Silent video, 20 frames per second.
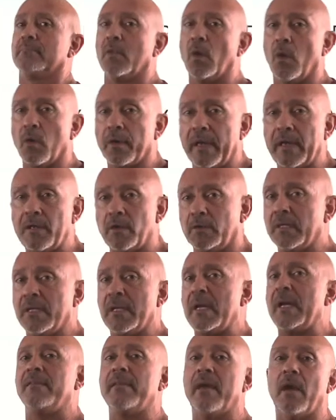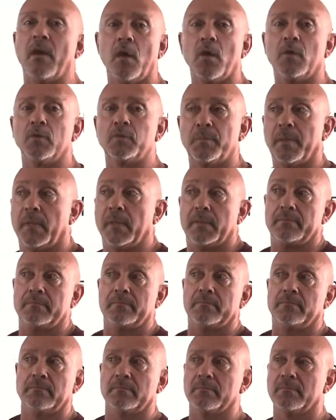Okay, you're denying that host, but
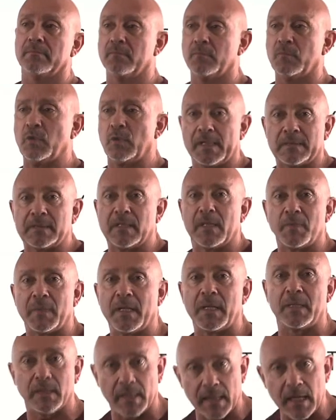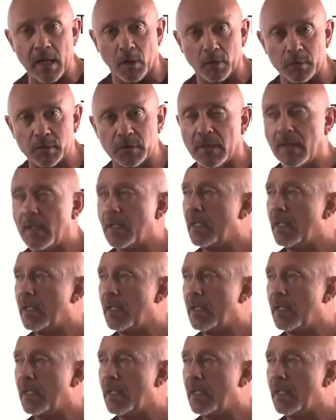you're not telling me anything else.